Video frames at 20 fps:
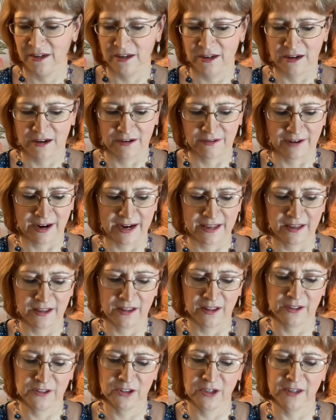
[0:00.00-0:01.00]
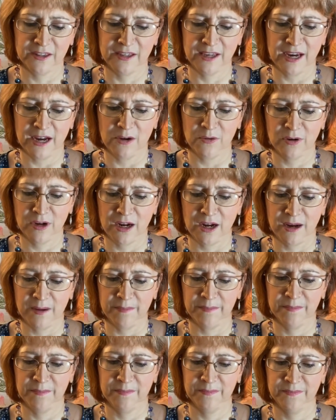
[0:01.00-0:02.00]
All right, and then let's look at the
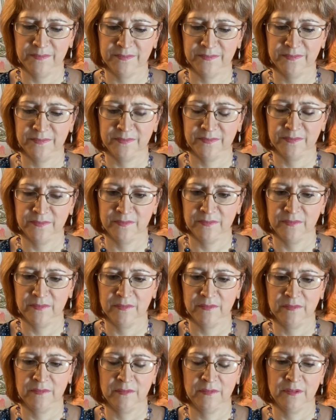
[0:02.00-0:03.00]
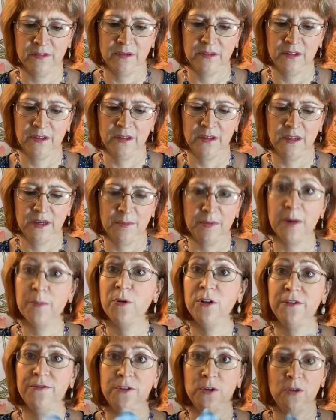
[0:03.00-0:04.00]
outcome. I'm going to
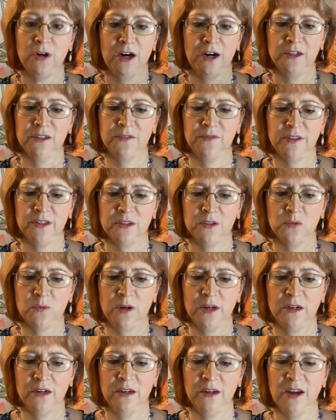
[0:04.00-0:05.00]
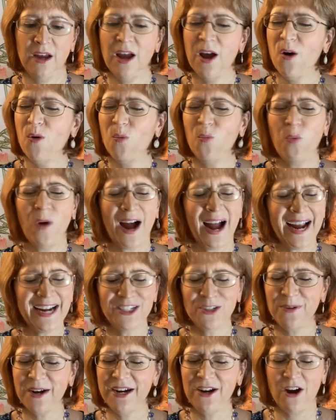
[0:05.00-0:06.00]
pull a few cards for this one. Why
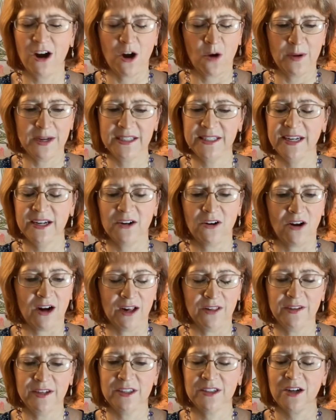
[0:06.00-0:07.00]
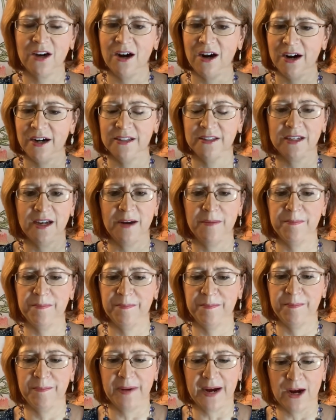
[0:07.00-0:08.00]
do I always get all these cards
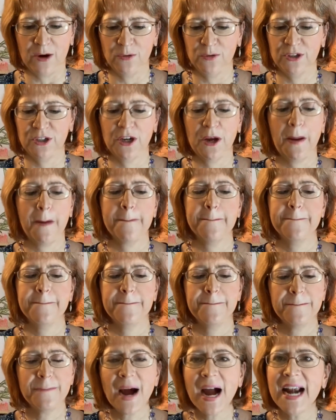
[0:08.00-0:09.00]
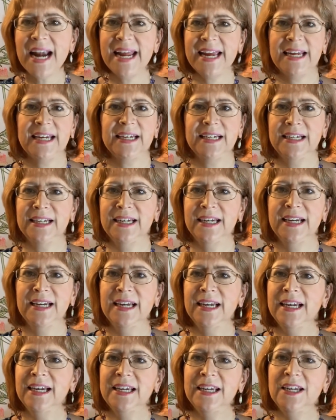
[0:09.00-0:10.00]
about money?
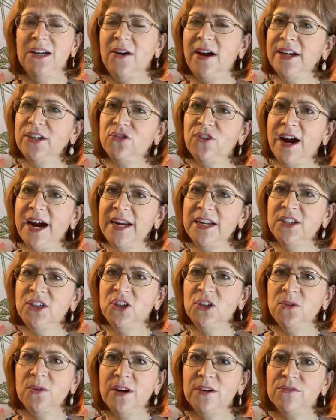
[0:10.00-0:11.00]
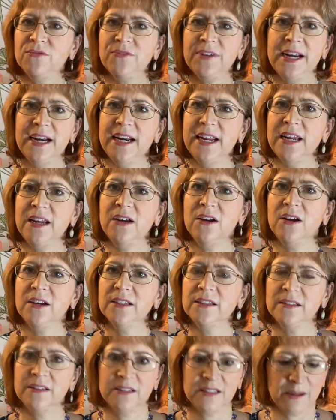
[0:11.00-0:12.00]
You know, I try to do a reading
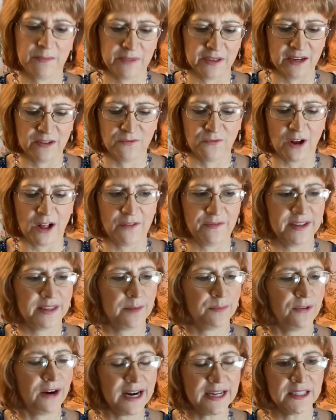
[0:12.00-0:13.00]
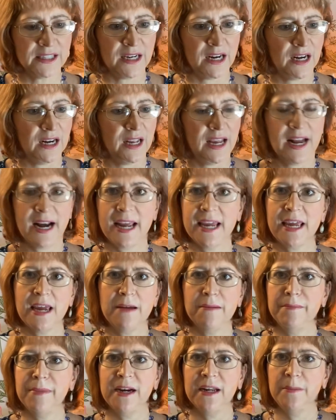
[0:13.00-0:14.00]
on something involving the president and I
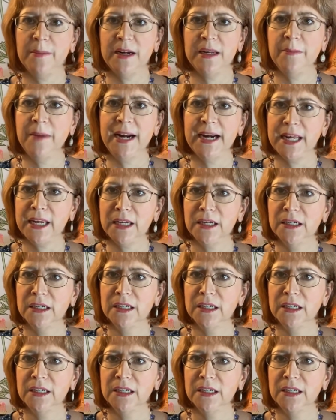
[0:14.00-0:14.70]
get money, money, money.